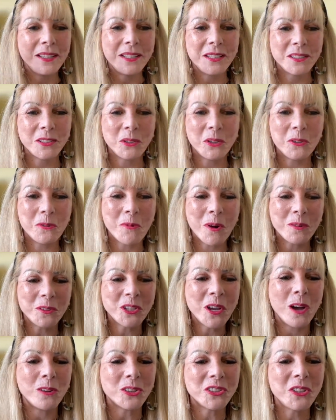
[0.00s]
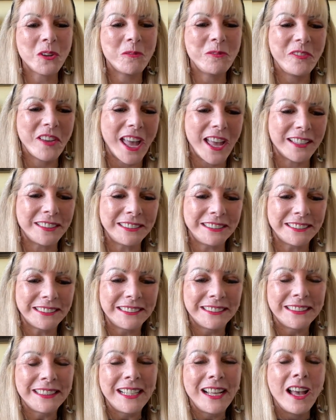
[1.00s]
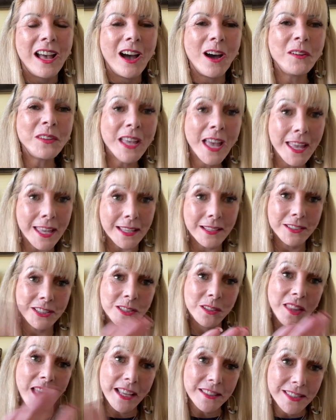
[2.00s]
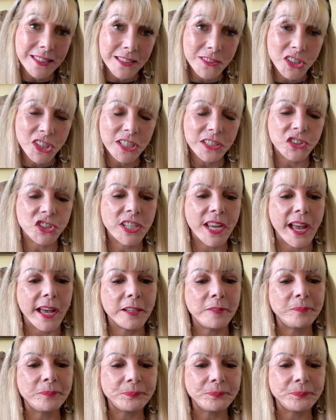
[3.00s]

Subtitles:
so I won't talk so fast. Okay, so that's the chit chat